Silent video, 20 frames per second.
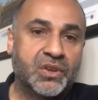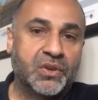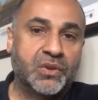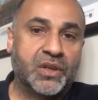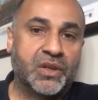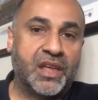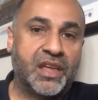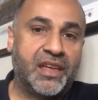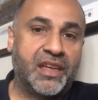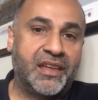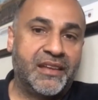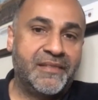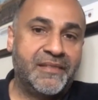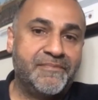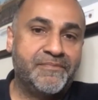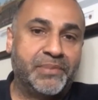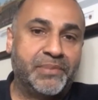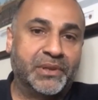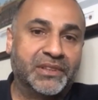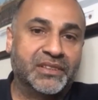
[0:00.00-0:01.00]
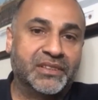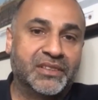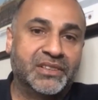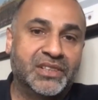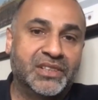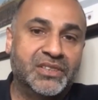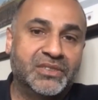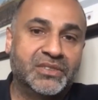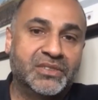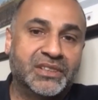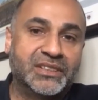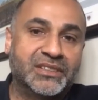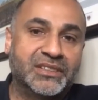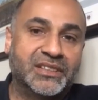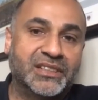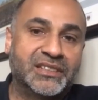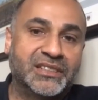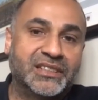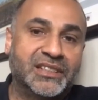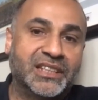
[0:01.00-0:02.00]
But, you know,
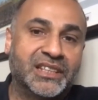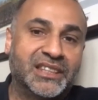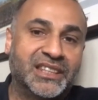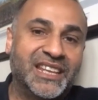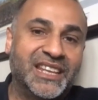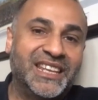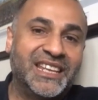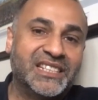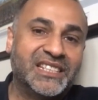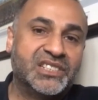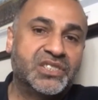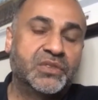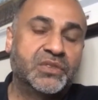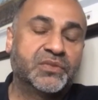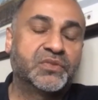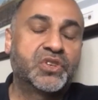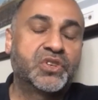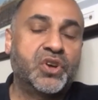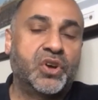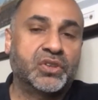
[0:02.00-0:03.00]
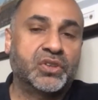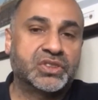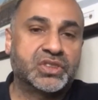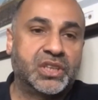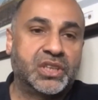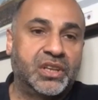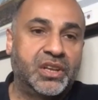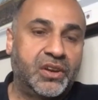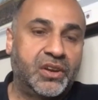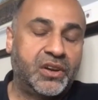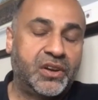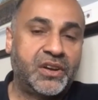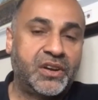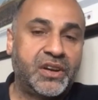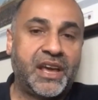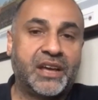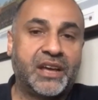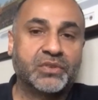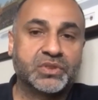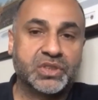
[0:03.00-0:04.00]
the thing is, you've got to learn
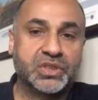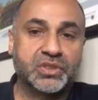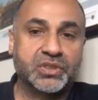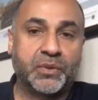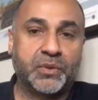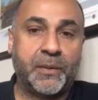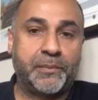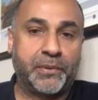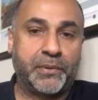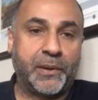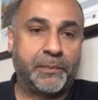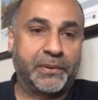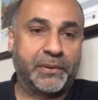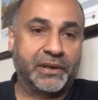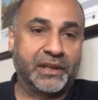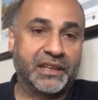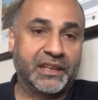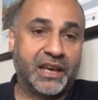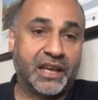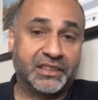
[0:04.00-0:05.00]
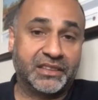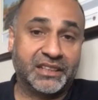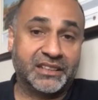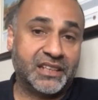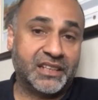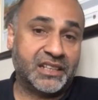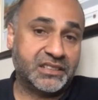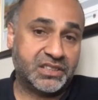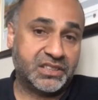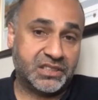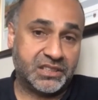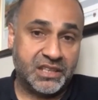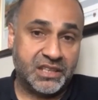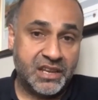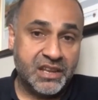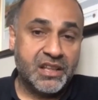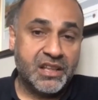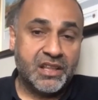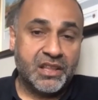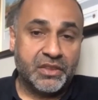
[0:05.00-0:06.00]
how to do it properly. I think that's
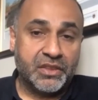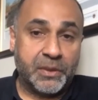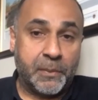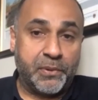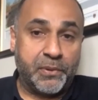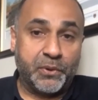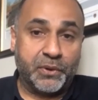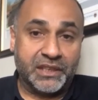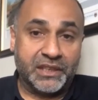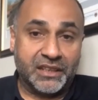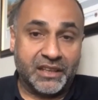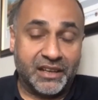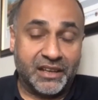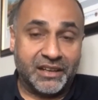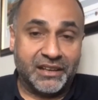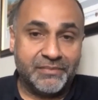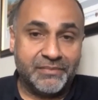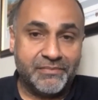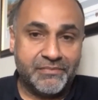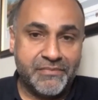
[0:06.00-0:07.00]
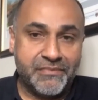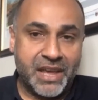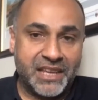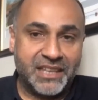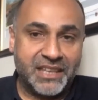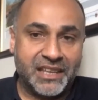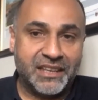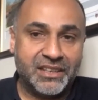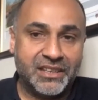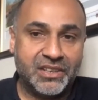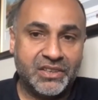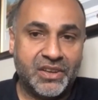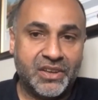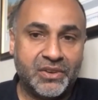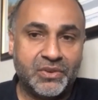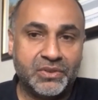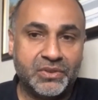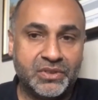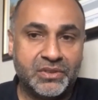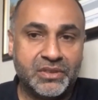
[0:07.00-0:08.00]
the point that I'm making. You
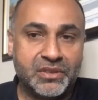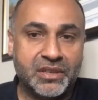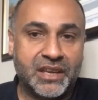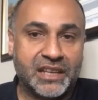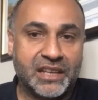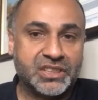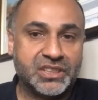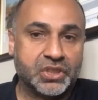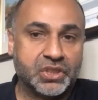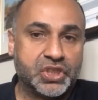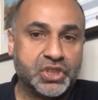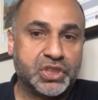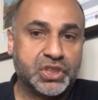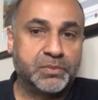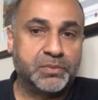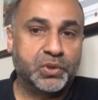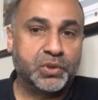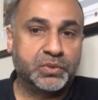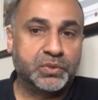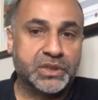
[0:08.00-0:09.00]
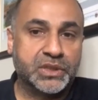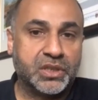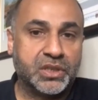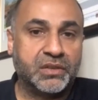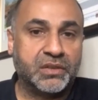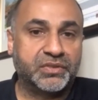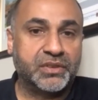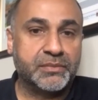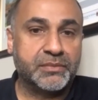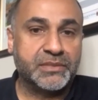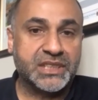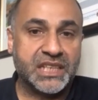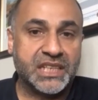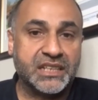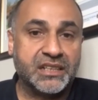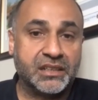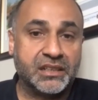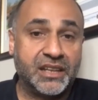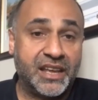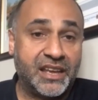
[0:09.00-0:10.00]
know, you get such a small return from a
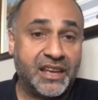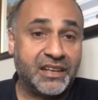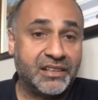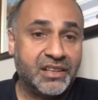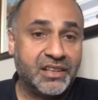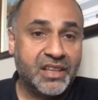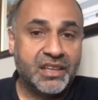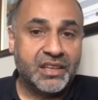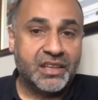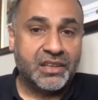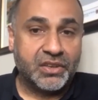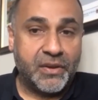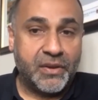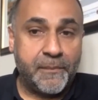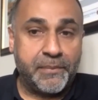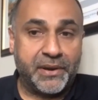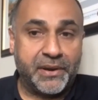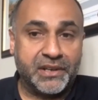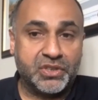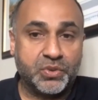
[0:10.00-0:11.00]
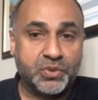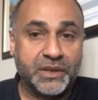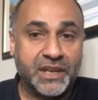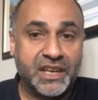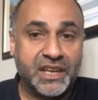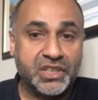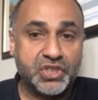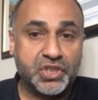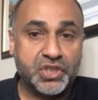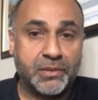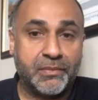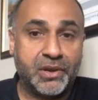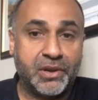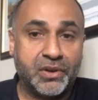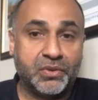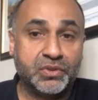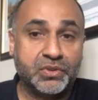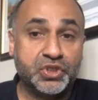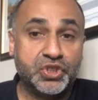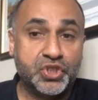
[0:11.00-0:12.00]
single let compared to an
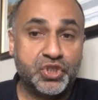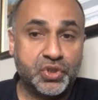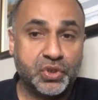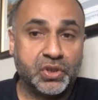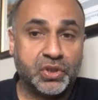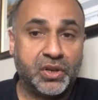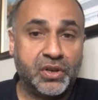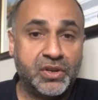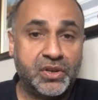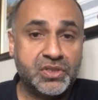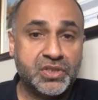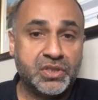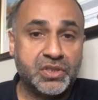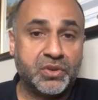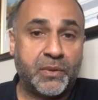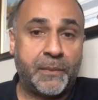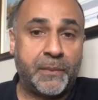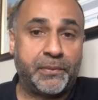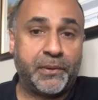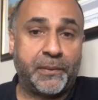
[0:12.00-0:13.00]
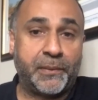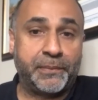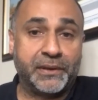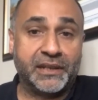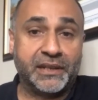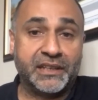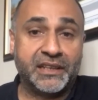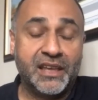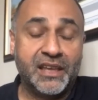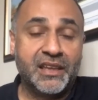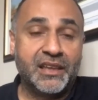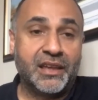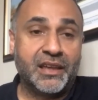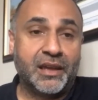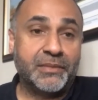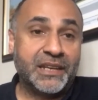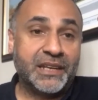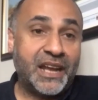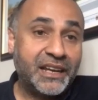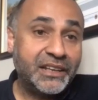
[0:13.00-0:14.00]
HMO, you should learn to do it properly. I
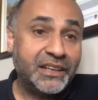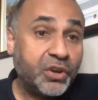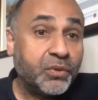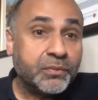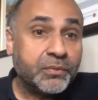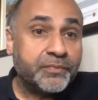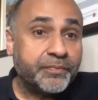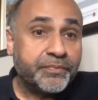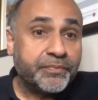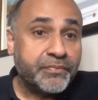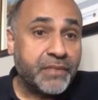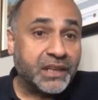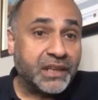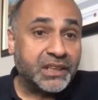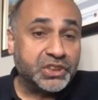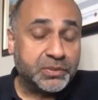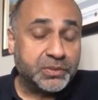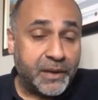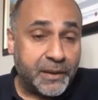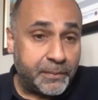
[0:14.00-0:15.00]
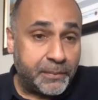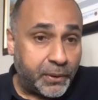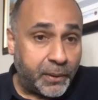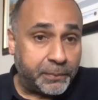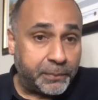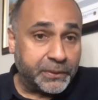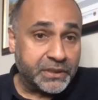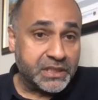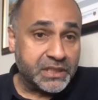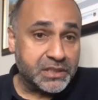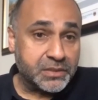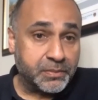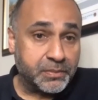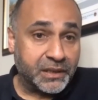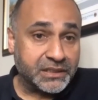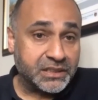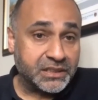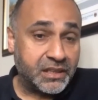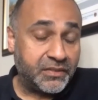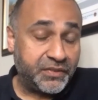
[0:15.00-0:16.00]
mean, I don't manage my properties
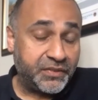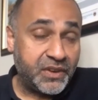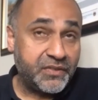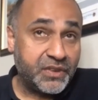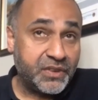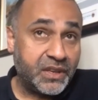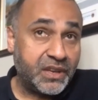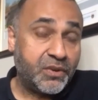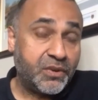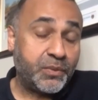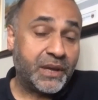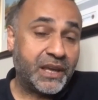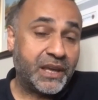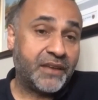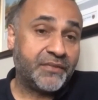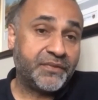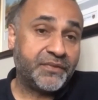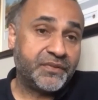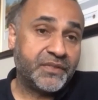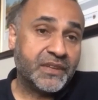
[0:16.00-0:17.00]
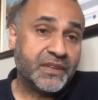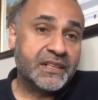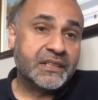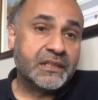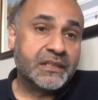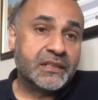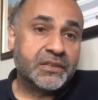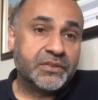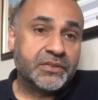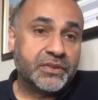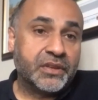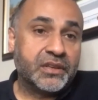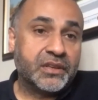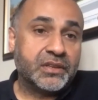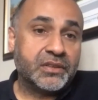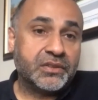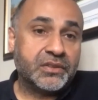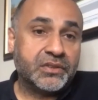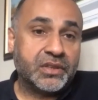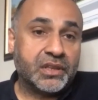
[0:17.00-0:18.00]
myself, even though we have
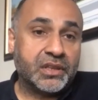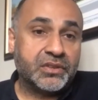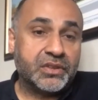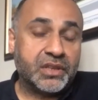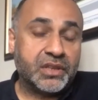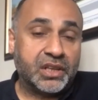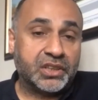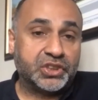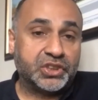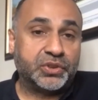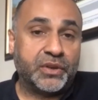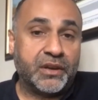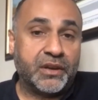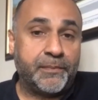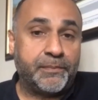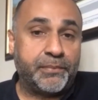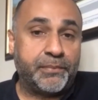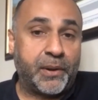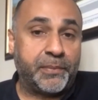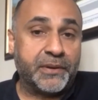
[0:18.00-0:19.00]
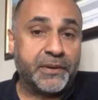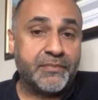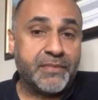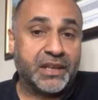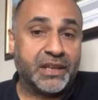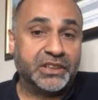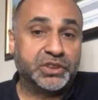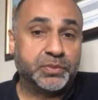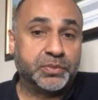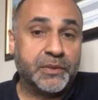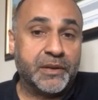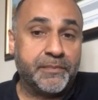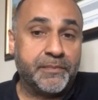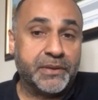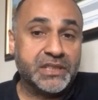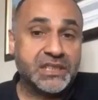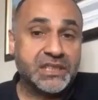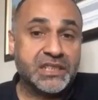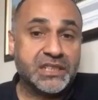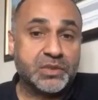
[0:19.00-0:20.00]
the Luxury Hub property management
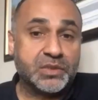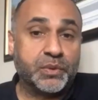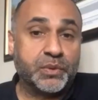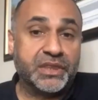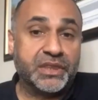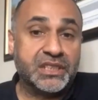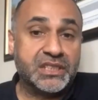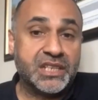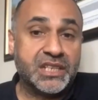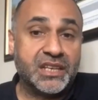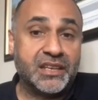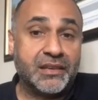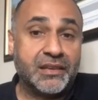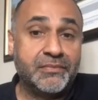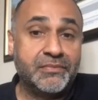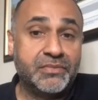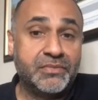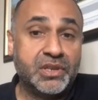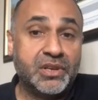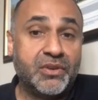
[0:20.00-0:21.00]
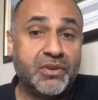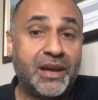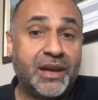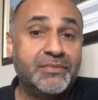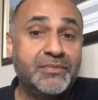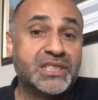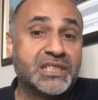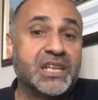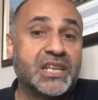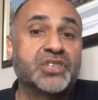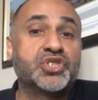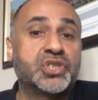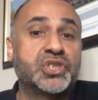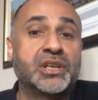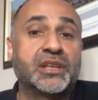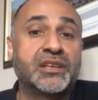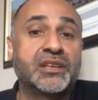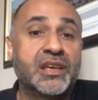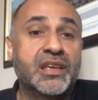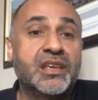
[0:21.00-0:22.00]
business with the team. You know, I'm
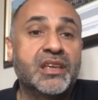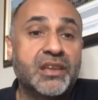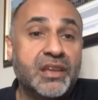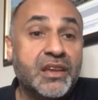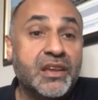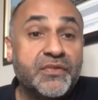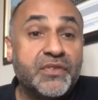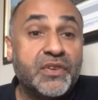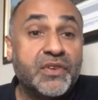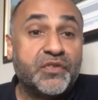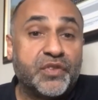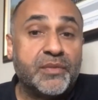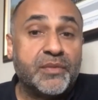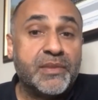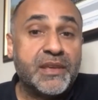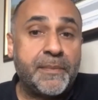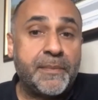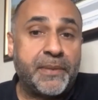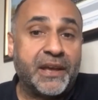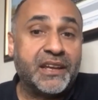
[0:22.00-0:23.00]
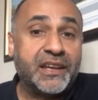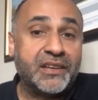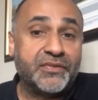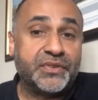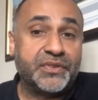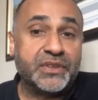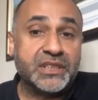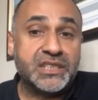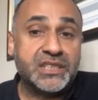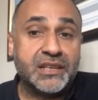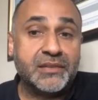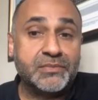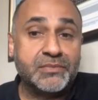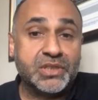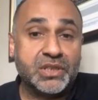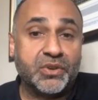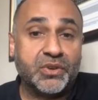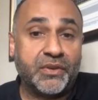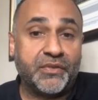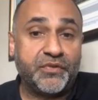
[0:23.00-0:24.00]
essentially, even for me, paying for the team to
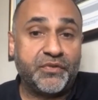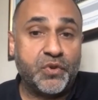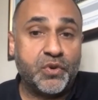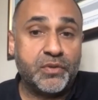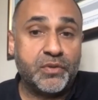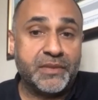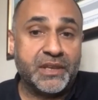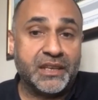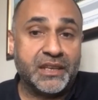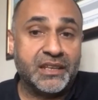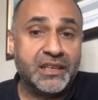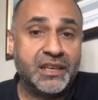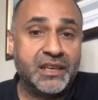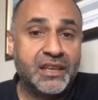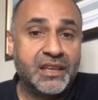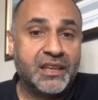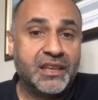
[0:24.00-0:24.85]
do it for me.